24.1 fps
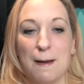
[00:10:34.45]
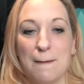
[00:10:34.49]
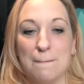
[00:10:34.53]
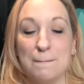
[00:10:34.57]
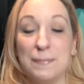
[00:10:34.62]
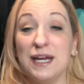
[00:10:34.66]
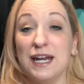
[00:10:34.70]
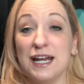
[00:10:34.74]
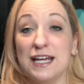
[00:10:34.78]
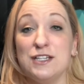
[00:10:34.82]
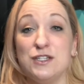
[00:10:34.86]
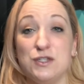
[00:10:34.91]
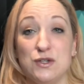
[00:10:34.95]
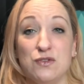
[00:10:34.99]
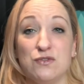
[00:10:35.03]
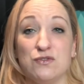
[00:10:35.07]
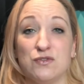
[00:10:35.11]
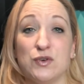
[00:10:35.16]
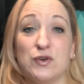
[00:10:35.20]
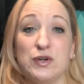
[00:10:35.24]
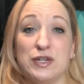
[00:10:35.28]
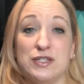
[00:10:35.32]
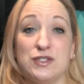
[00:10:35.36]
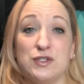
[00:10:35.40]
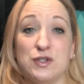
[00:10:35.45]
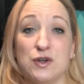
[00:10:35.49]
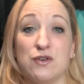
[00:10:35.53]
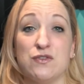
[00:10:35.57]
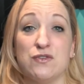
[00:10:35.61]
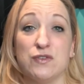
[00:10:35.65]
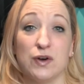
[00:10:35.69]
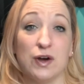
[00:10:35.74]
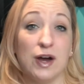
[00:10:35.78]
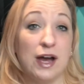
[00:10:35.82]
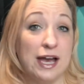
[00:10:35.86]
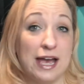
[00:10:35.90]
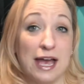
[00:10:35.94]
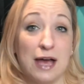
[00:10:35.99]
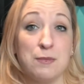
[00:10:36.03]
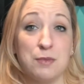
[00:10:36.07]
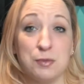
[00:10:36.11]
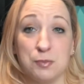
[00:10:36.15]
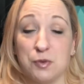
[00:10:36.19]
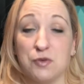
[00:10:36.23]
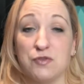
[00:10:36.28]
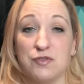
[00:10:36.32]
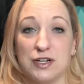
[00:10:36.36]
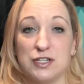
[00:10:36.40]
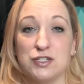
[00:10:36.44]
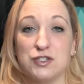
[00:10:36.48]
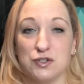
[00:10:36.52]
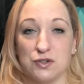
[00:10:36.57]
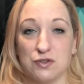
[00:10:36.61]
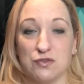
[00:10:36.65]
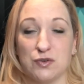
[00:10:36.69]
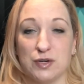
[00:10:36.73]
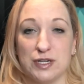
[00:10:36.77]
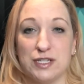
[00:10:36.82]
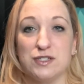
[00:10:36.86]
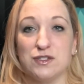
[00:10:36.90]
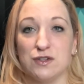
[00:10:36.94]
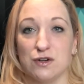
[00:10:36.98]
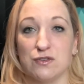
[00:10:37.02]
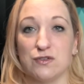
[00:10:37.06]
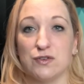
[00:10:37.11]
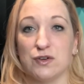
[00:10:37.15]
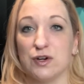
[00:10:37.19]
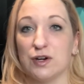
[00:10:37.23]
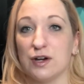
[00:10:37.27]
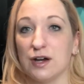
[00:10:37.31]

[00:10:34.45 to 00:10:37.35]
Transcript: But I do voiceover. I am a professional voiceover.